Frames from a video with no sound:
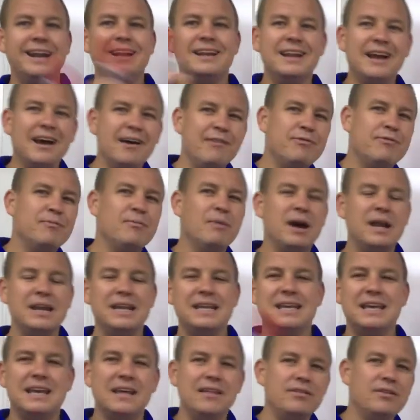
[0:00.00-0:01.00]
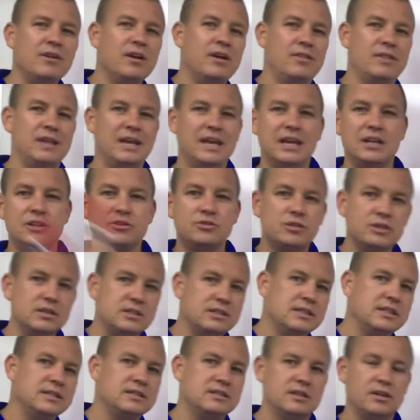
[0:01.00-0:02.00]
enough money in there and the
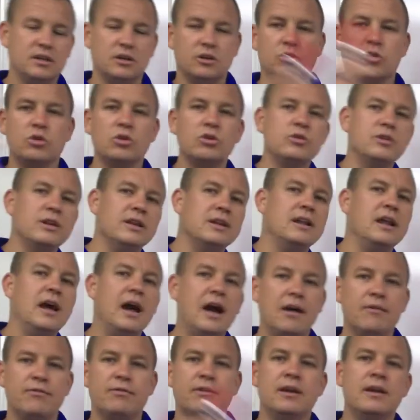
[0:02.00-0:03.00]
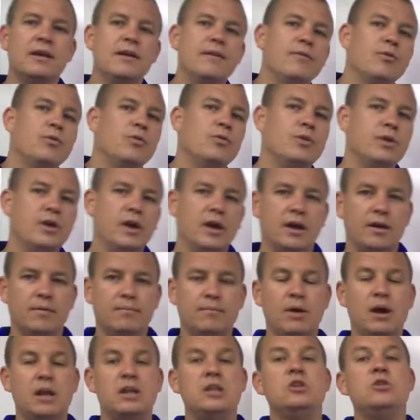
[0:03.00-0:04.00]
interest is accrued enough, the
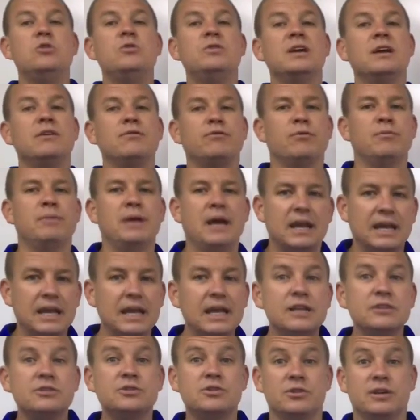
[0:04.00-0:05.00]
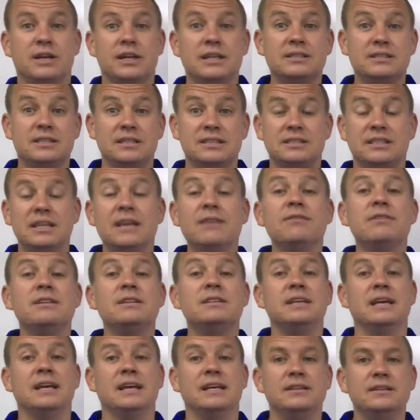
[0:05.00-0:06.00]
money you get from that interest, the
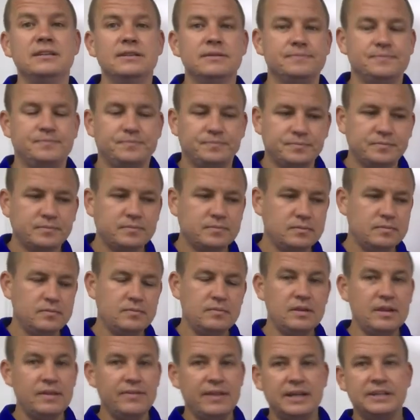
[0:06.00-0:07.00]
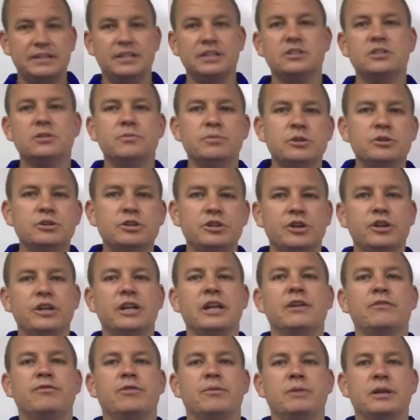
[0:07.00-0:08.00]
dividend, that distribution you're
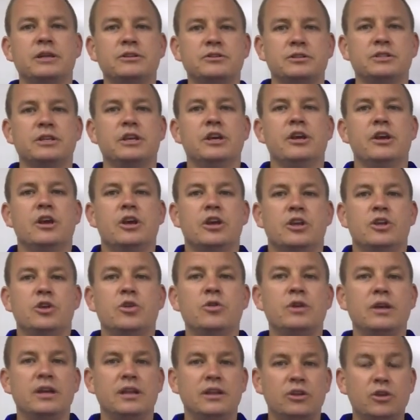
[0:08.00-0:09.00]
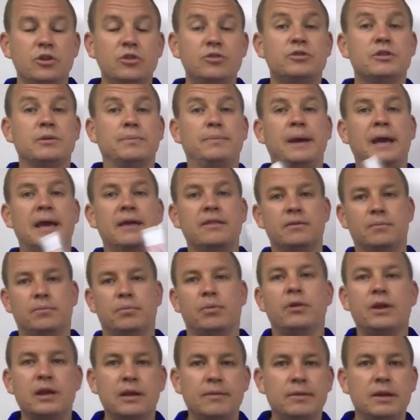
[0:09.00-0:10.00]
getting from the interest, you can use to pay the
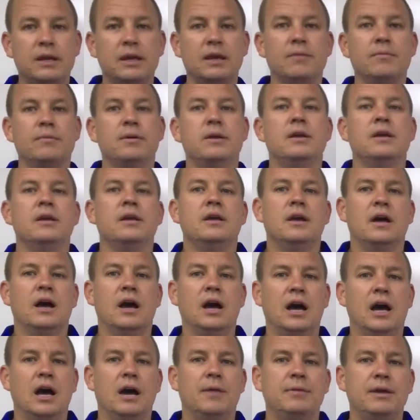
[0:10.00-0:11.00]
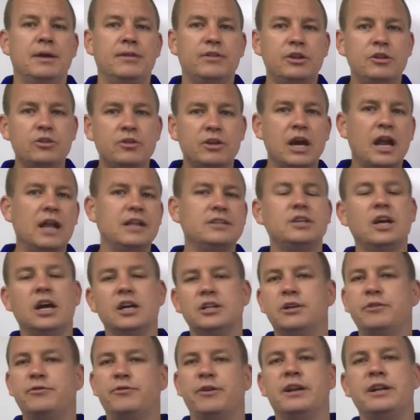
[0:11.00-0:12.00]
premium. And then you got to talk
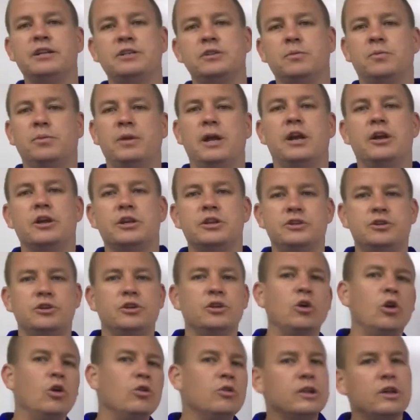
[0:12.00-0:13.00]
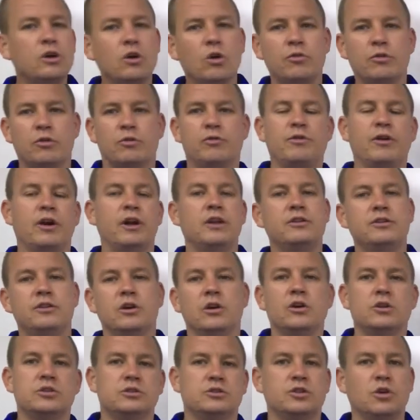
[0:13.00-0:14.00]
to your financial planner, because you can only overfund
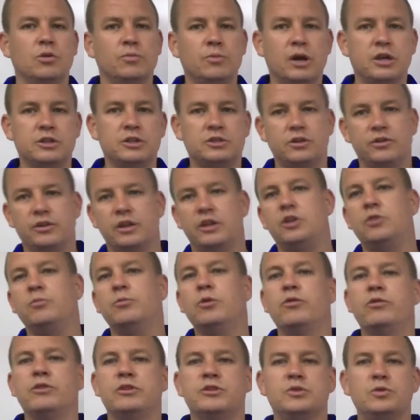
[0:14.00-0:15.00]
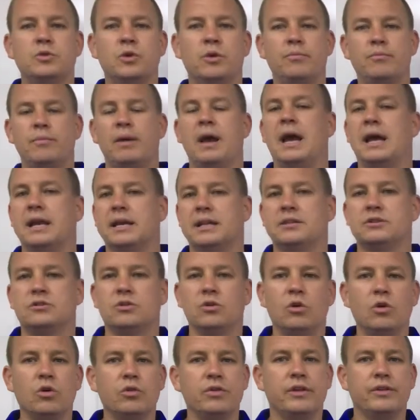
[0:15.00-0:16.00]
so much, or then you move into a mech, and it's a
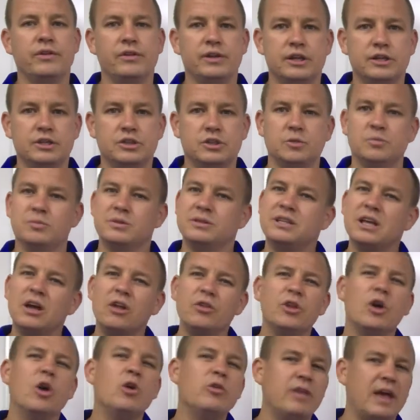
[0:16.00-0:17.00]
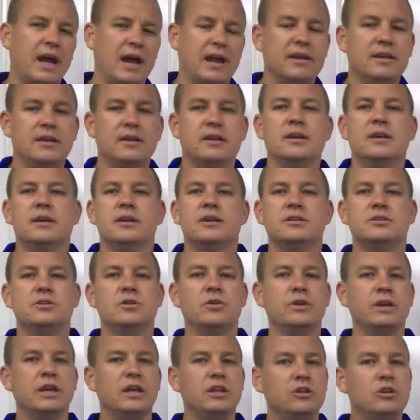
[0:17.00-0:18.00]
whole nother issue. But they'll know that. So
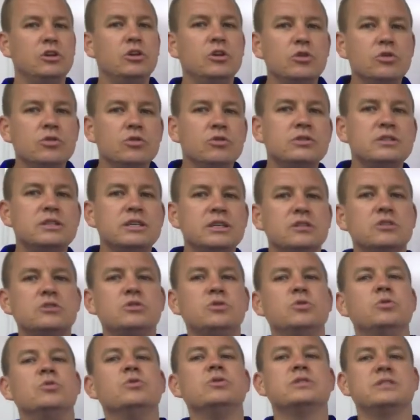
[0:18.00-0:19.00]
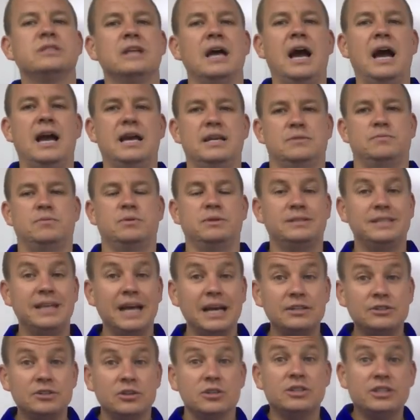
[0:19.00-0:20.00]
again, use these tools, guys.
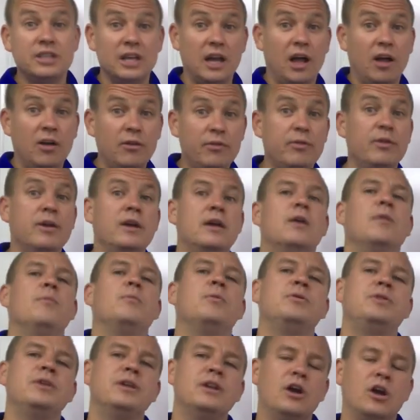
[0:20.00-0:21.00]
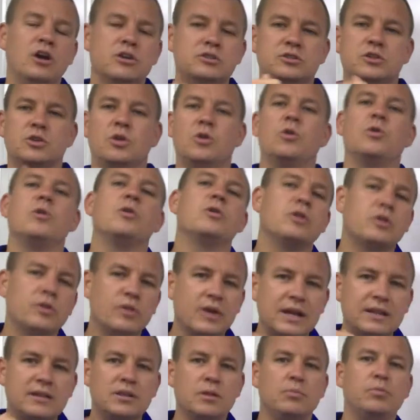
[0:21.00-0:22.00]
Protect yourself, but then also
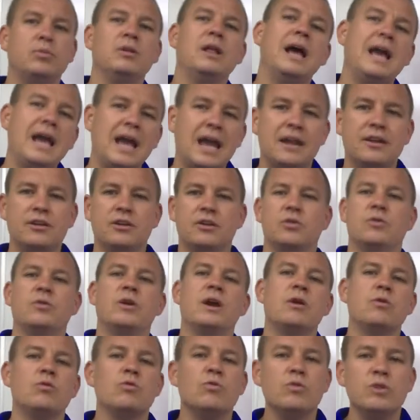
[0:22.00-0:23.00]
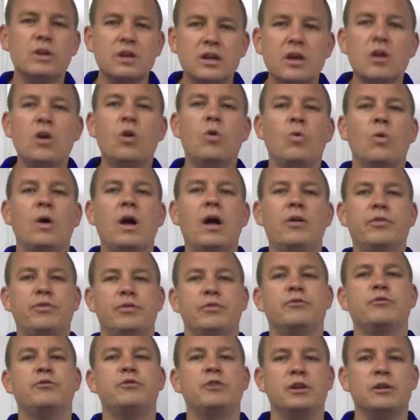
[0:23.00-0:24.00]
create the plan to create real wealth
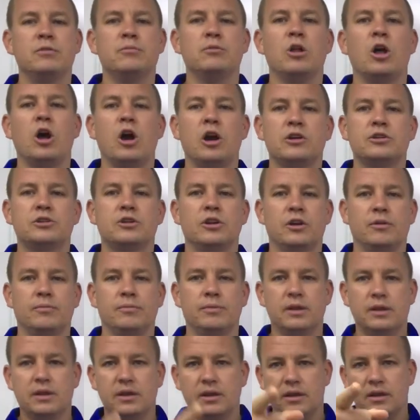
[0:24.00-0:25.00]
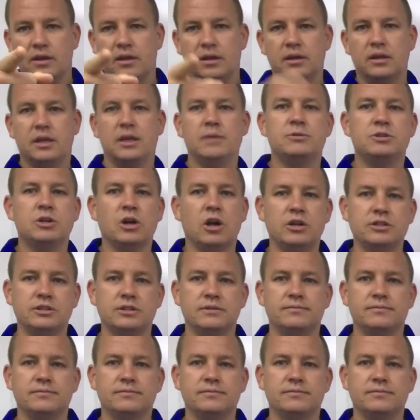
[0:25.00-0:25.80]
and freedom long term. Keep charging.